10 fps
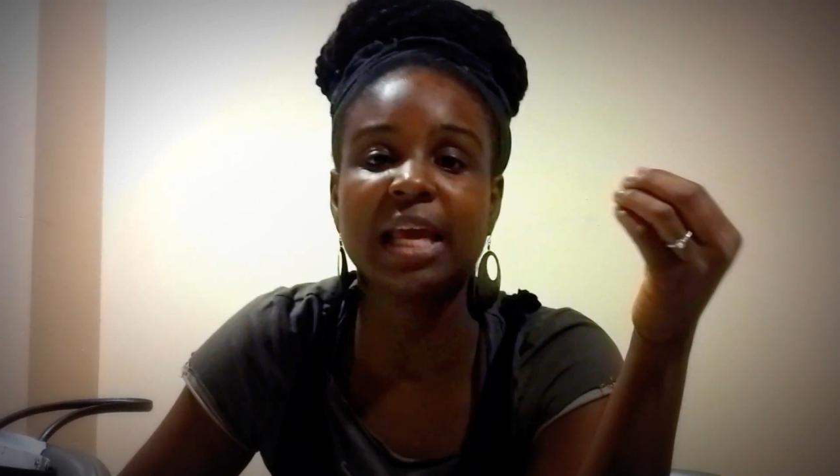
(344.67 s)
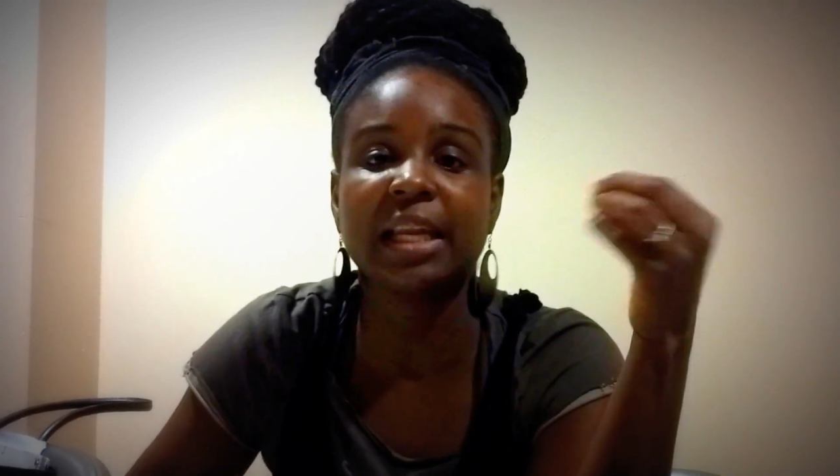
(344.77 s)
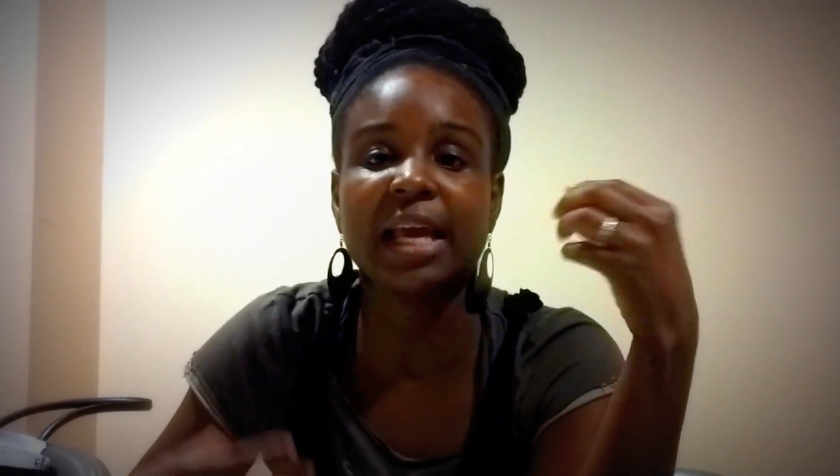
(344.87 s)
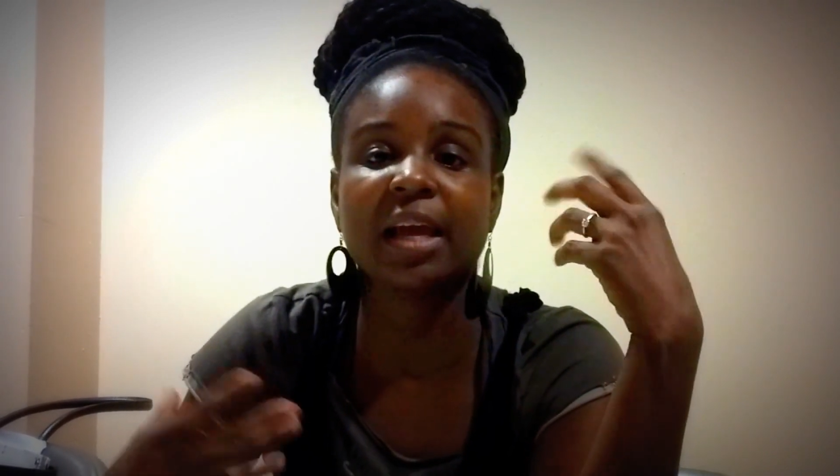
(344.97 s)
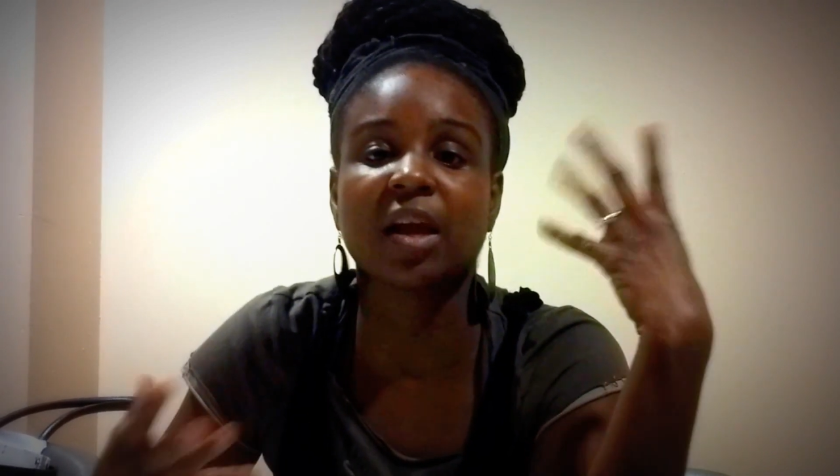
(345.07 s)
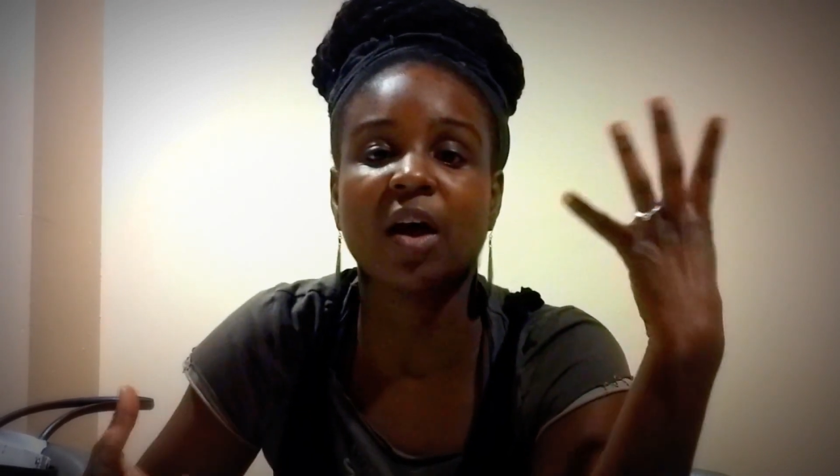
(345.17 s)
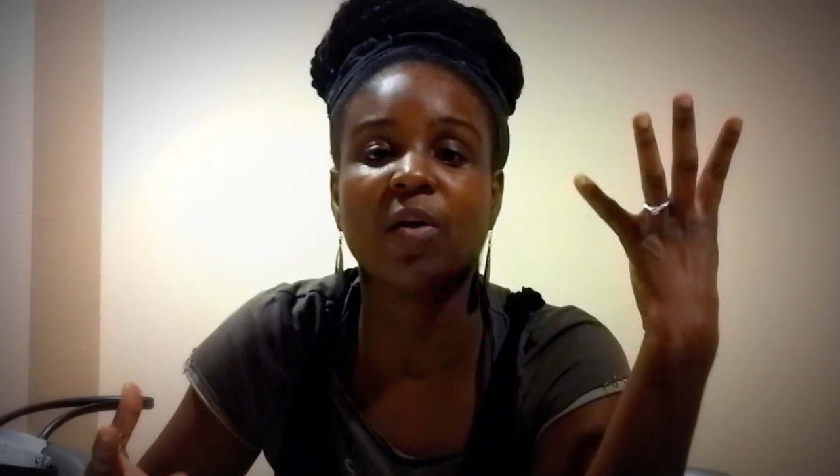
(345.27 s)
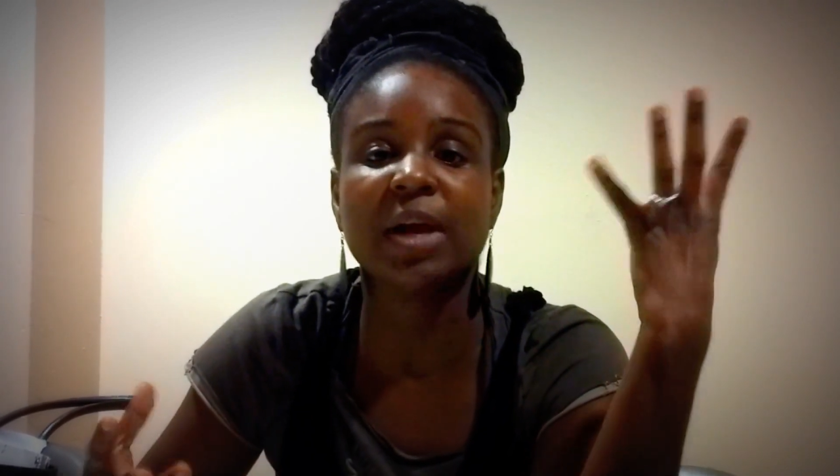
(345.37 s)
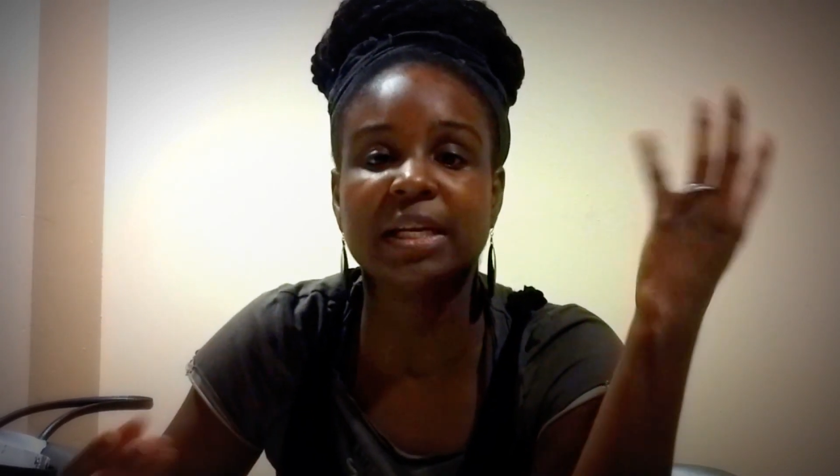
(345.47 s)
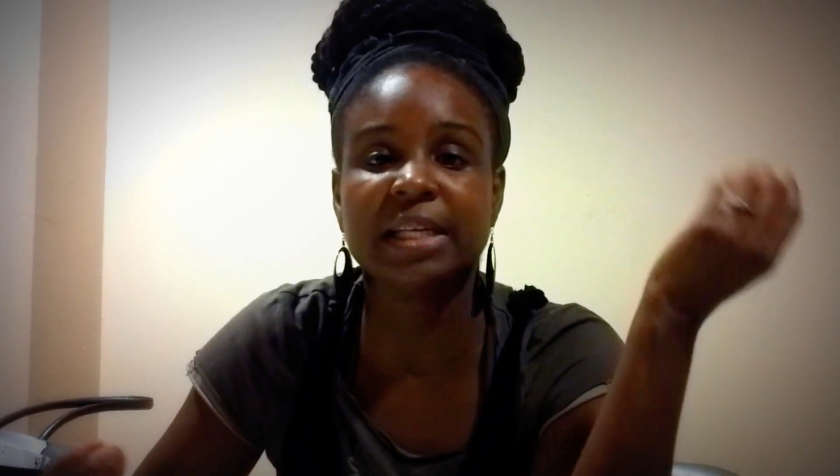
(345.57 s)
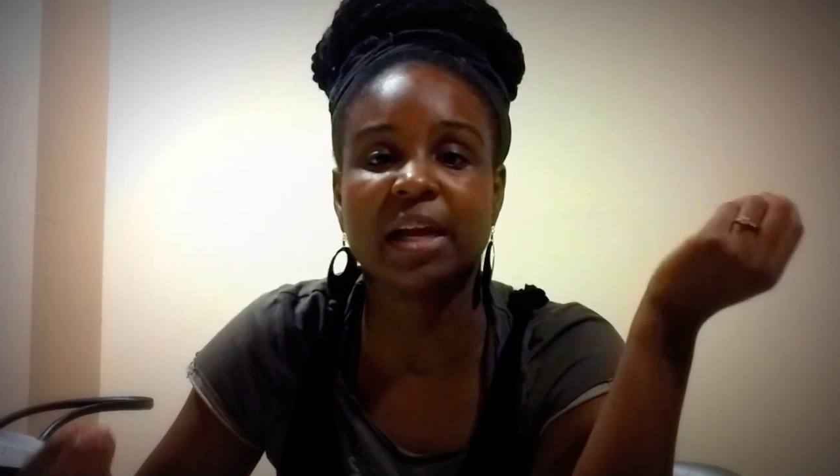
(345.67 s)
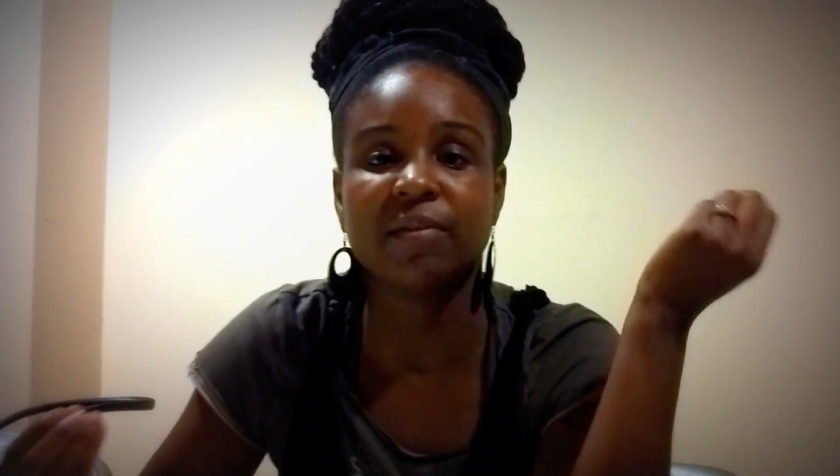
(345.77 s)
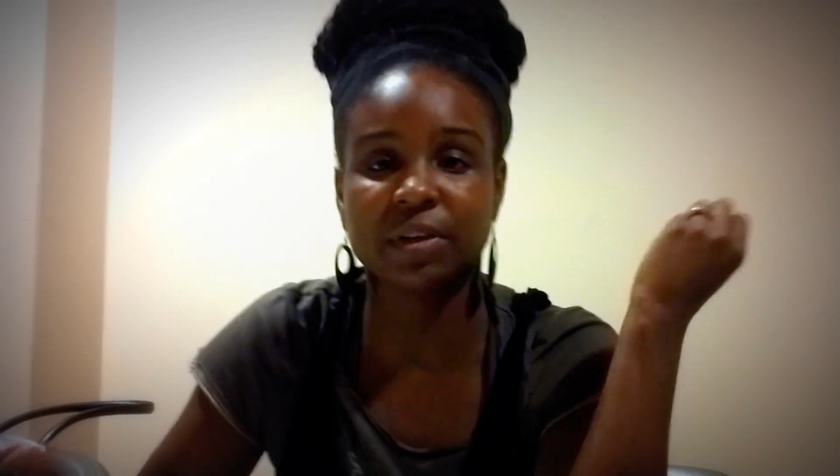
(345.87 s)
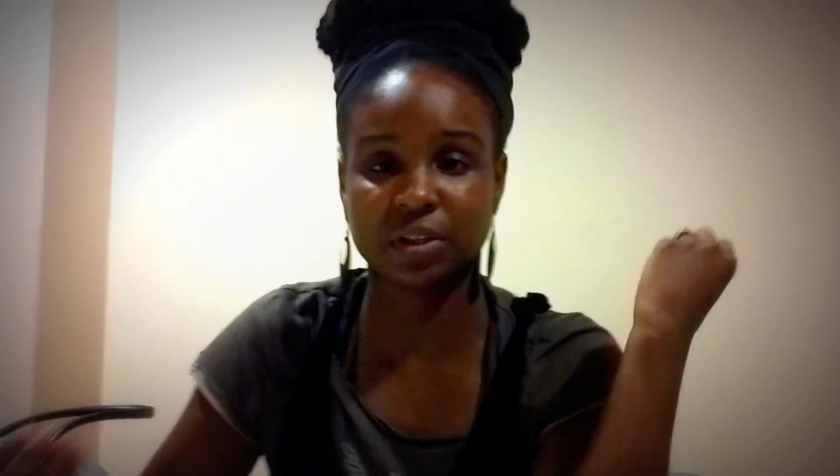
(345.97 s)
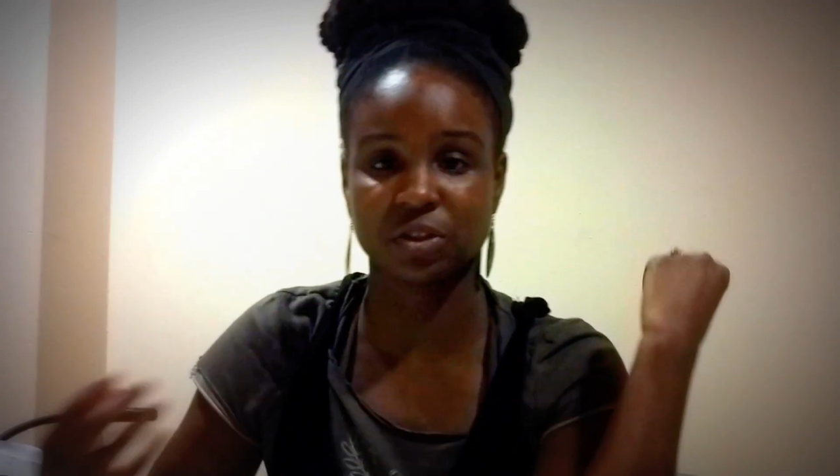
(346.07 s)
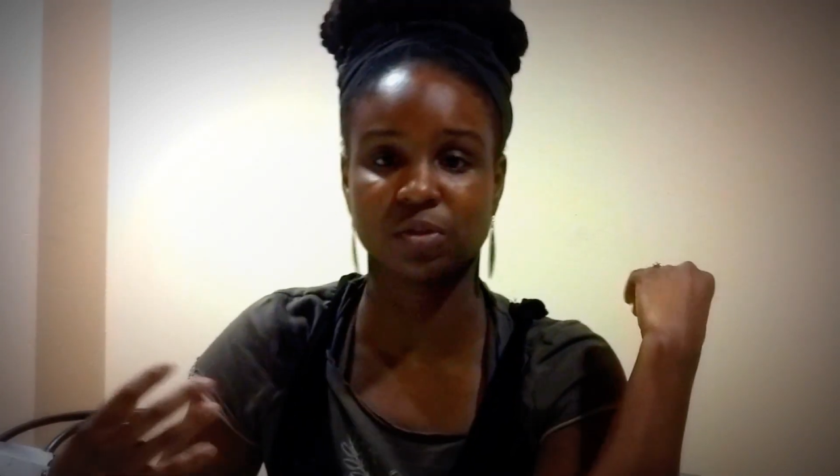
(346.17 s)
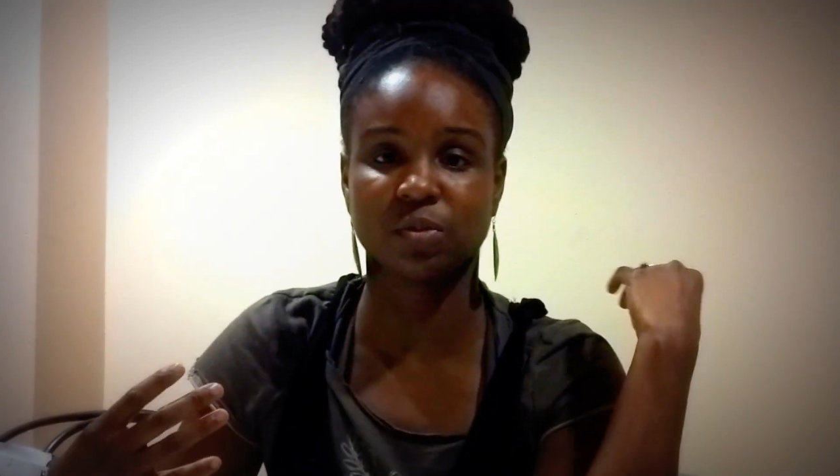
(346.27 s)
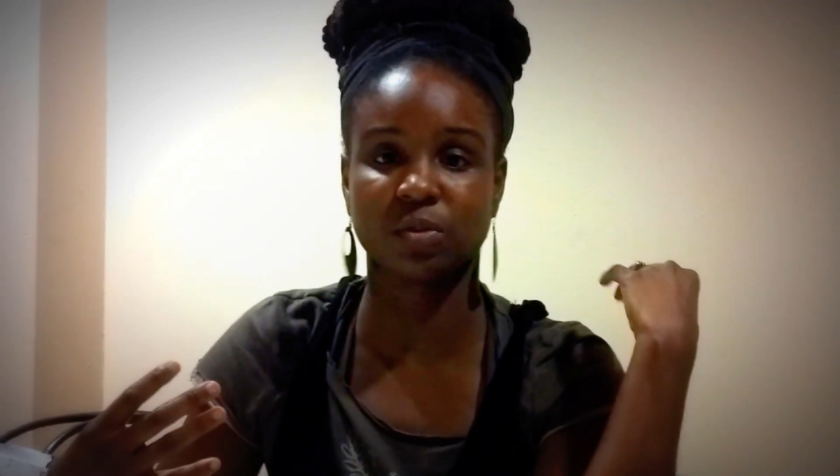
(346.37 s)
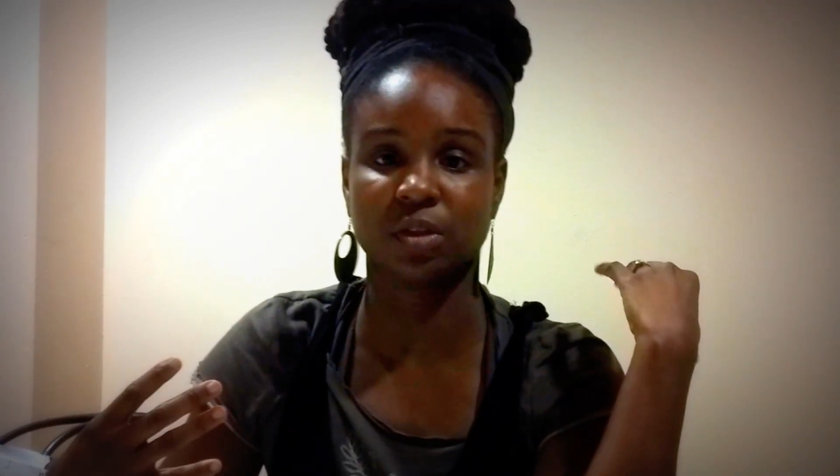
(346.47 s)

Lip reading: and let go and delve into